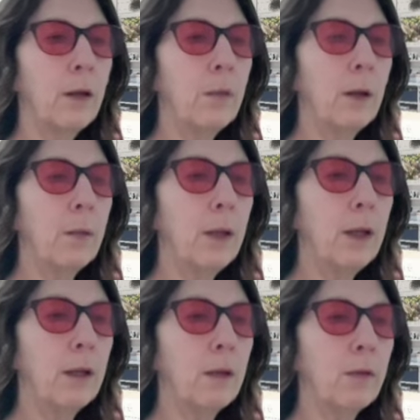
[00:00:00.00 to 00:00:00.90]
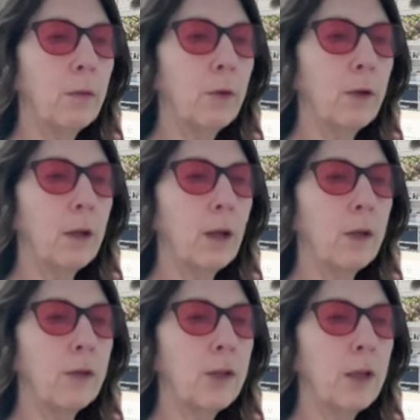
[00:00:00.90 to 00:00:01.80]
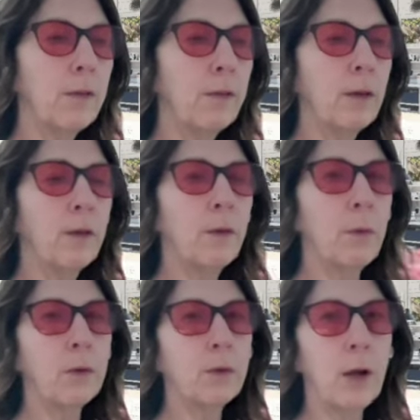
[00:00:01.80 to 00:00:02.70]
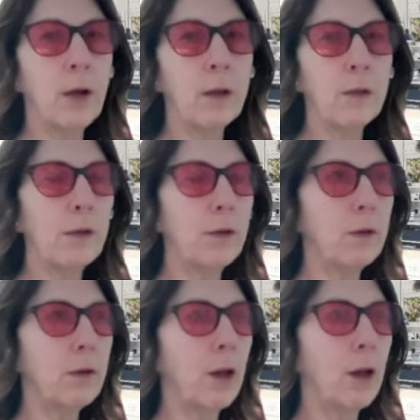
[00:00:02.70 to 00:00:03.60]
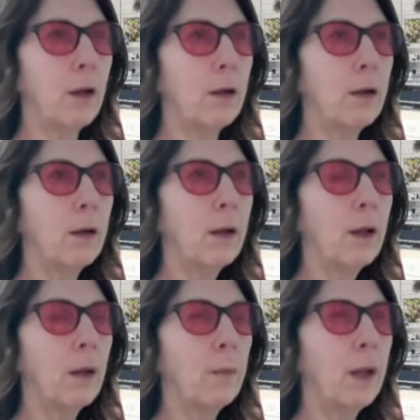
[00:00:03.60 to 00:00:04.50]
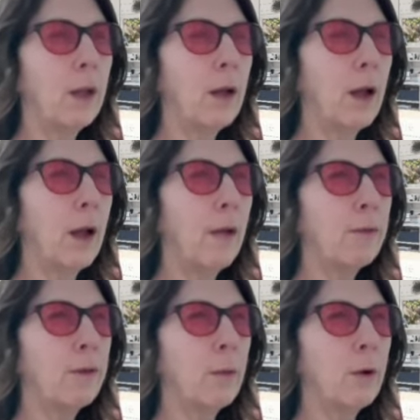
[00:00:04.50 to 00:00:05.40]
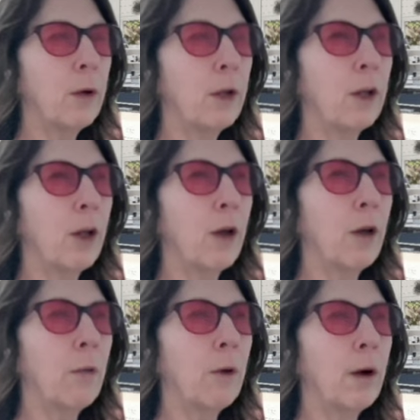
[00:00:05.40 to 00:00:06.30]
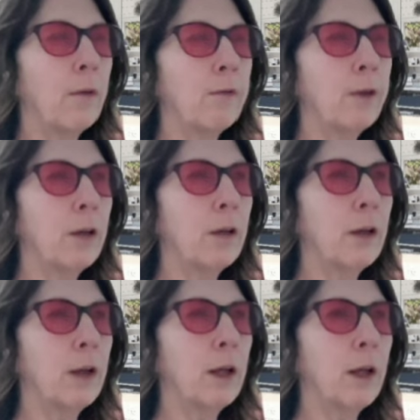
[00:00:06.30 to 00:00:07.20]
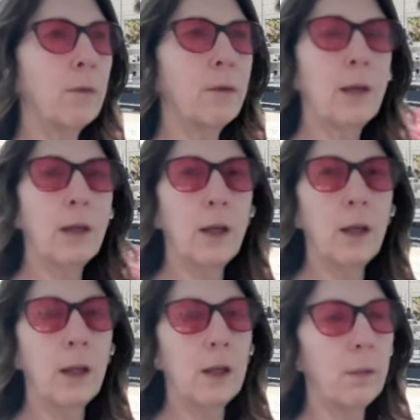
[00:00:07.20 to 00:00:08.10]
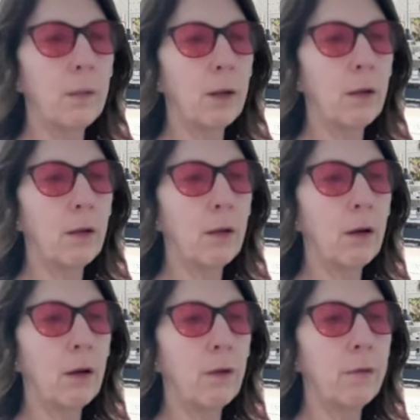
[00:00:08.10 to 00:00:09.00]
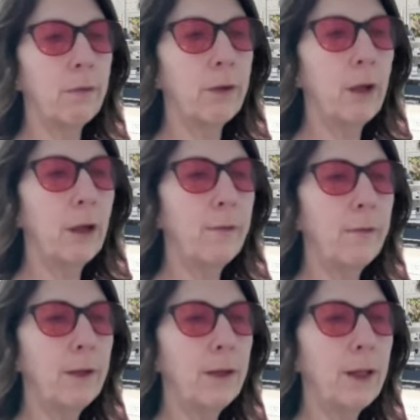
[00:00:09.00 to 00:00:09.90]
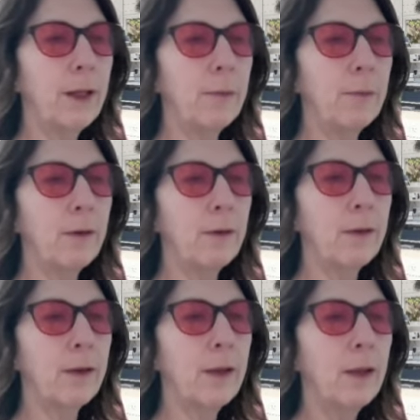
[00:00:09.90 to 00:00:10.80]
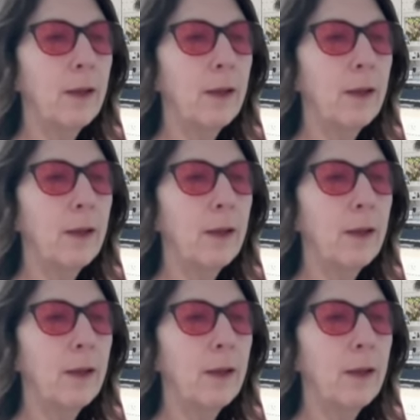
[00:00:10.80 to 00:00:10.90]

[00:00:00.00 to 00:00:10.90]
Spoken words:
In my meeting this morning, I just felt so much gratitude that I have somewhere to go where I feel like I'm sitting in the middle of, I feel like I'm just,